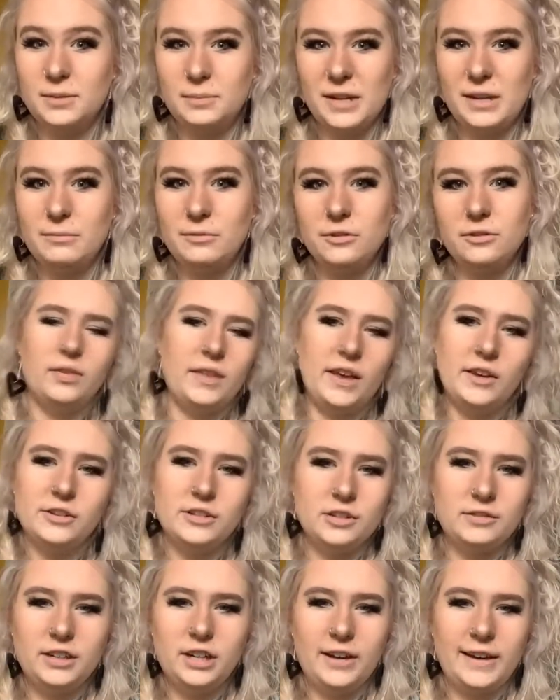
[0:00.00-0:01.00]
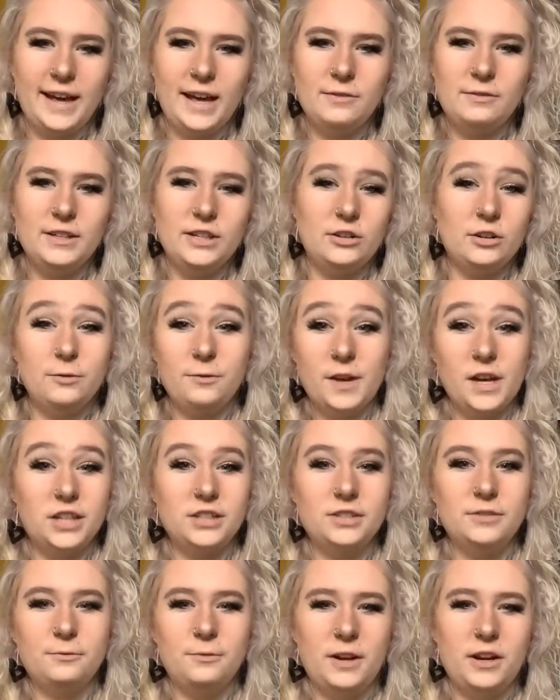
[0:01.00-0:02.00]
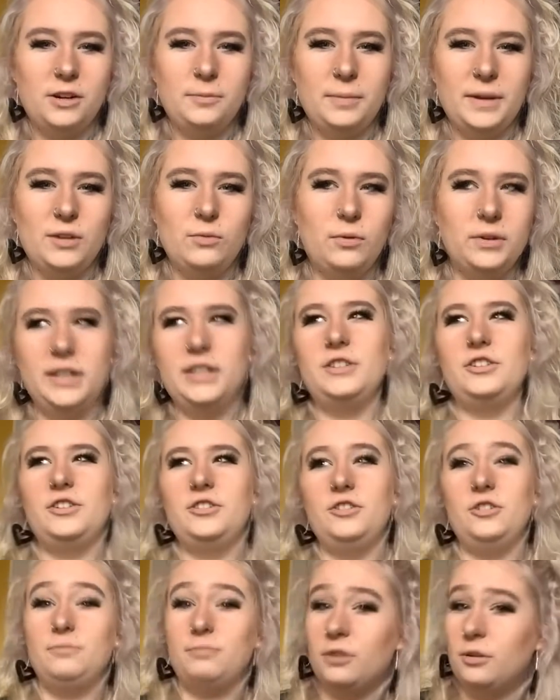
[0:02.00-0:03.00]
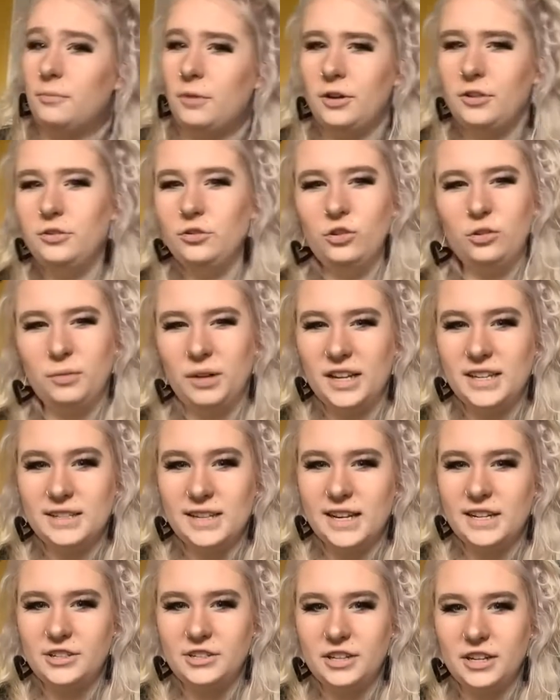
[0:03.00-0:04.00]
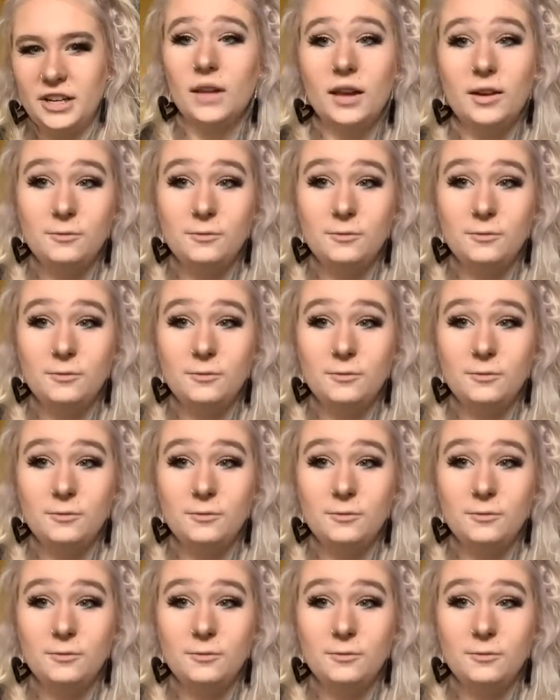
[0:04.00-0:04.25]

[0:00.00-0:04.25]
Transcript: people. They also rely heavily on aversion therapy, wanting to promote normalisation.